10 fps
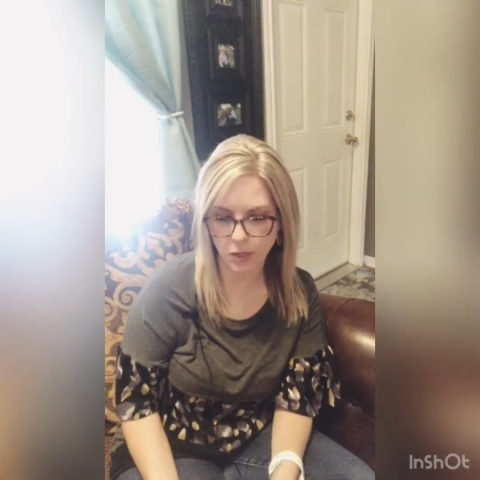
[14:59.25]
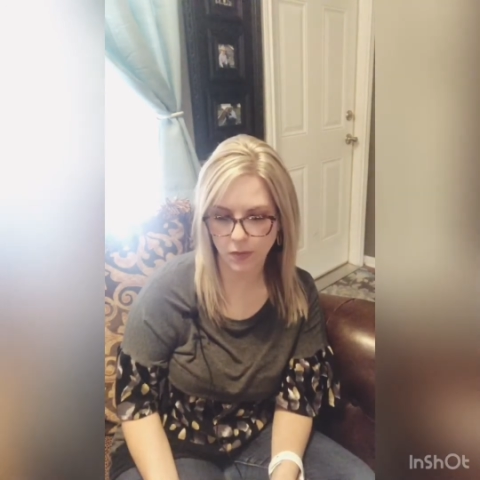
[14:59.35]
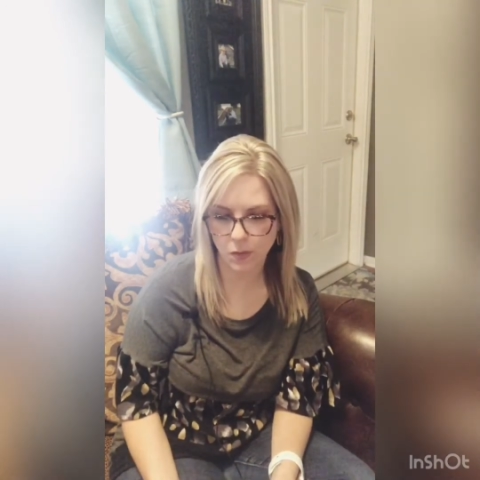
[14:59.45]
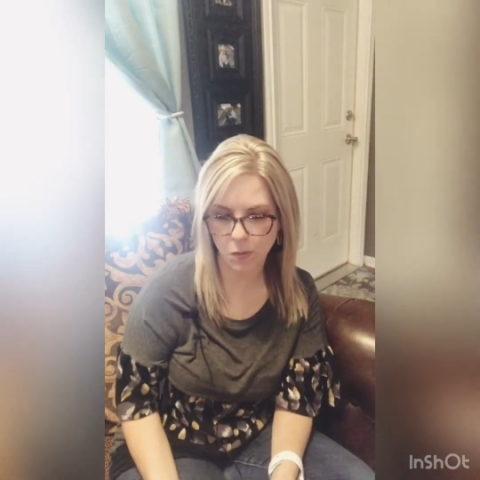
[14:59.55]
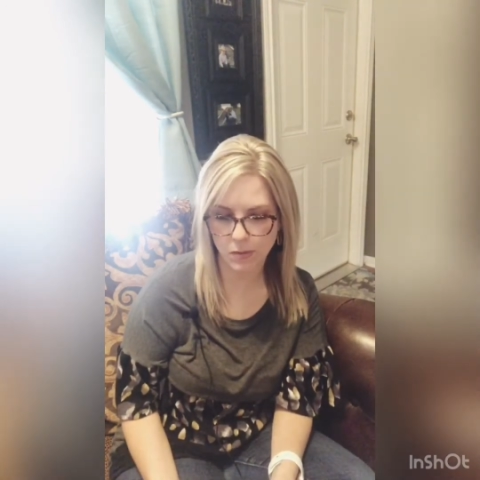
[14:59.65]

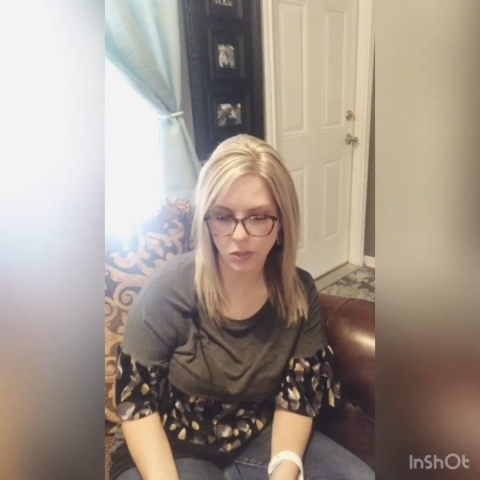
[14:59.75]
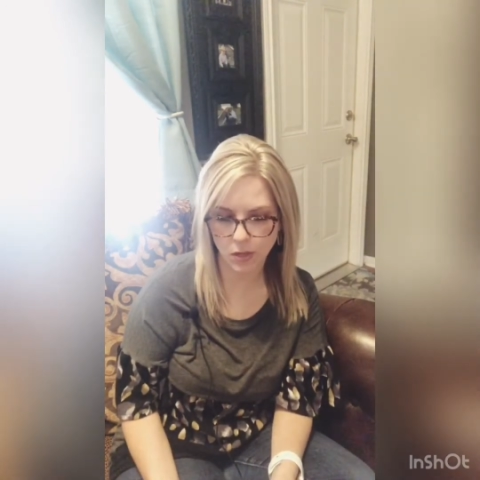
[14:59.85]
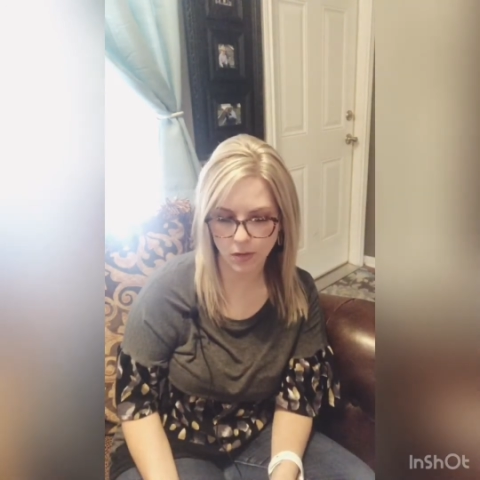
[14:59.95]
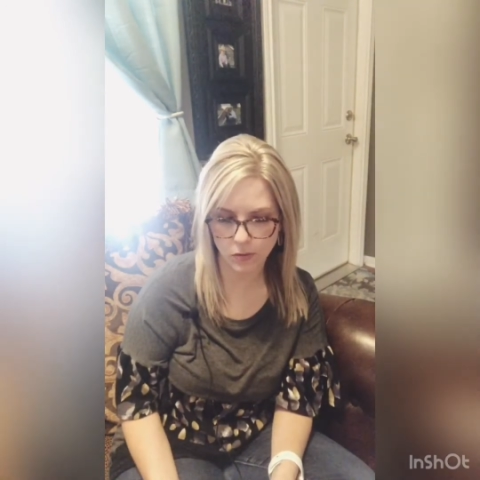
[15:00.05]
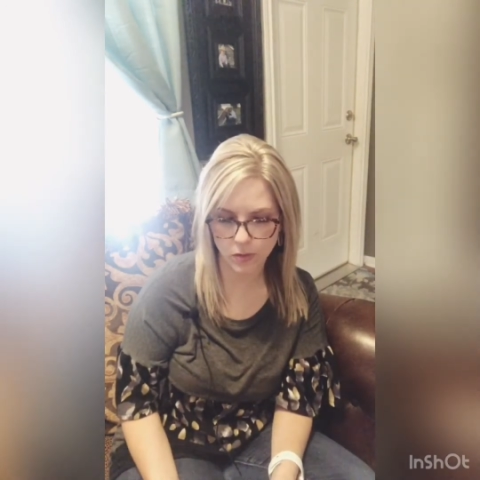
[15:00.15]
the woman
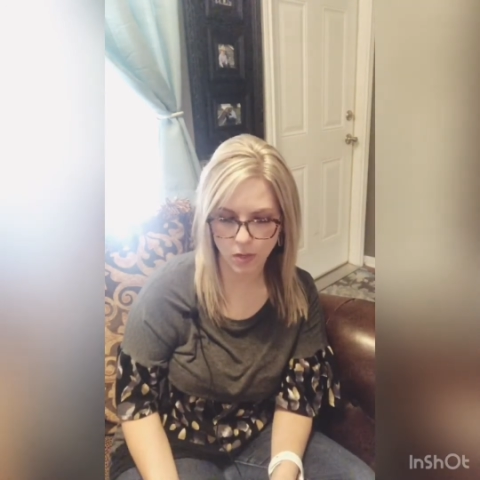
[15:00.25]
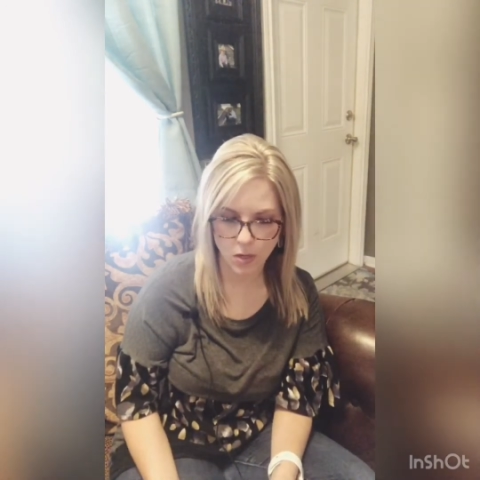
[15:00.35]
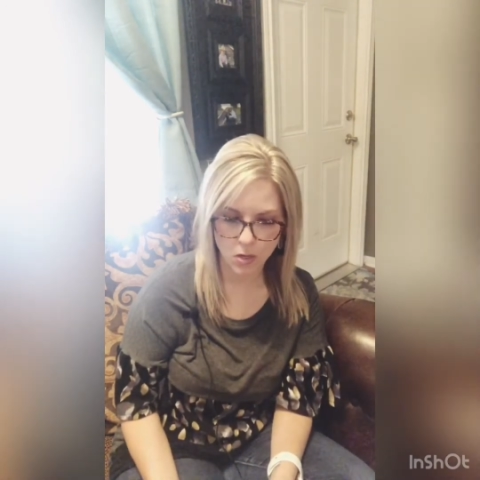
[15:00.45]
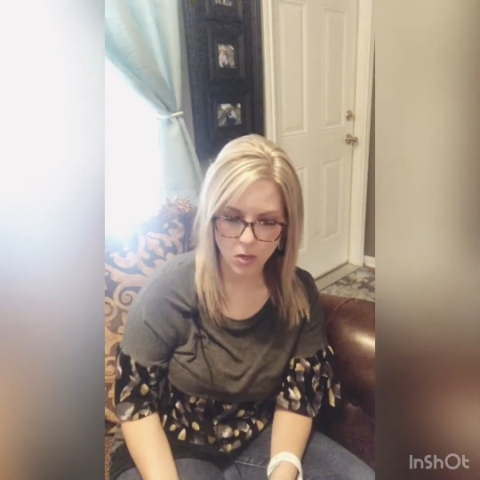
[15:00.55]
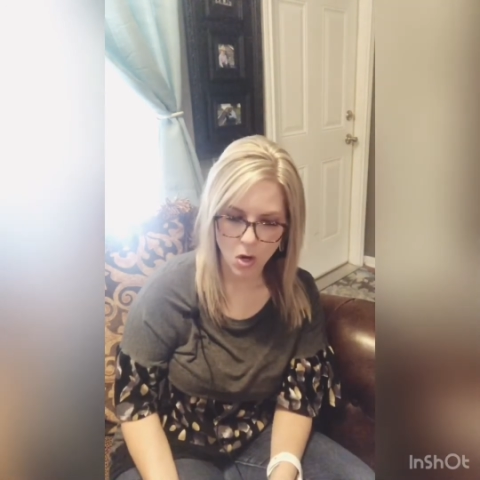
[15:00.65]
chuckled.
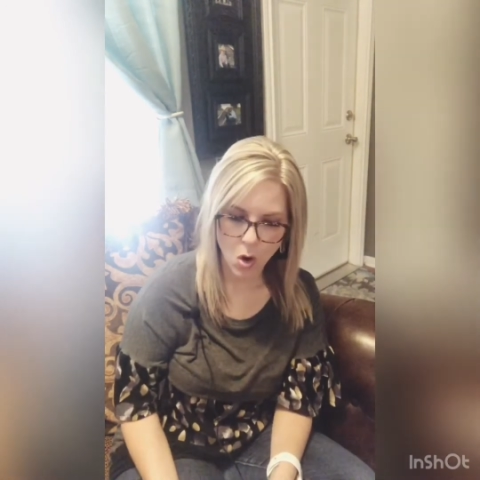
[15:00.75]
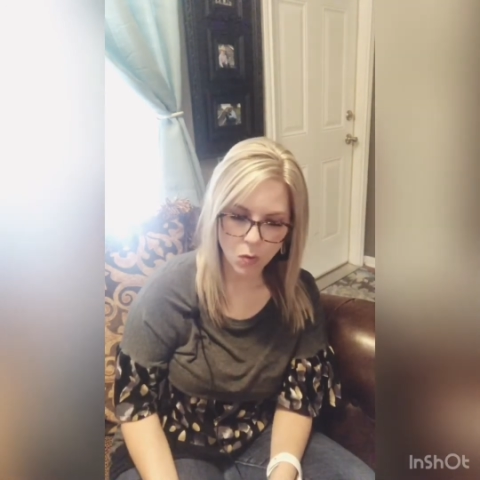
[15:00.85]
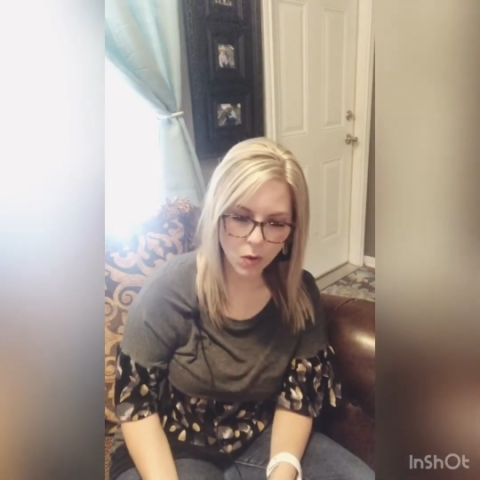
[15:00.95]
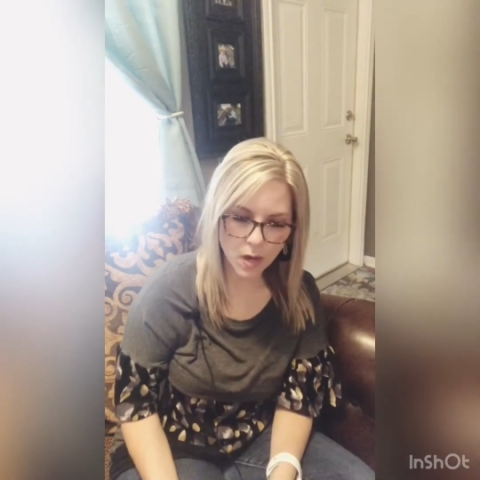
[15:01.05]
Roz